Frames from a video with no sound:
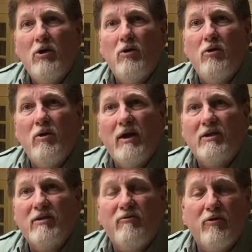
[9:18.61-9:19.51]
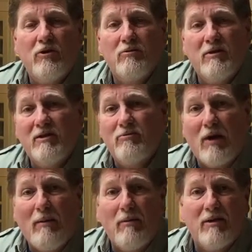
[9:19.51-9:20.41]
who has influenced me
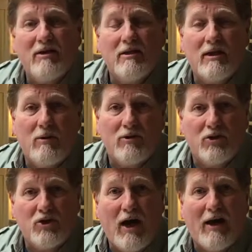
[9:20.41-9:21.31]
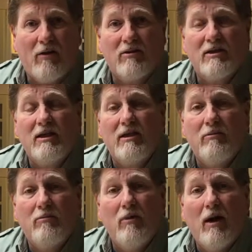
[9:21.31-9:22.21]
probably since I was a child,
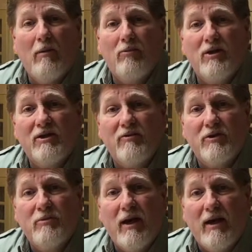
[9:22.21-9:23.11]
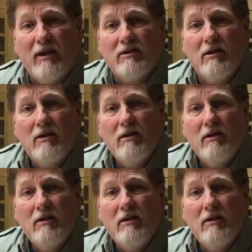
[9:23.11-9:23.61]
seeing uh, prints of his paintings.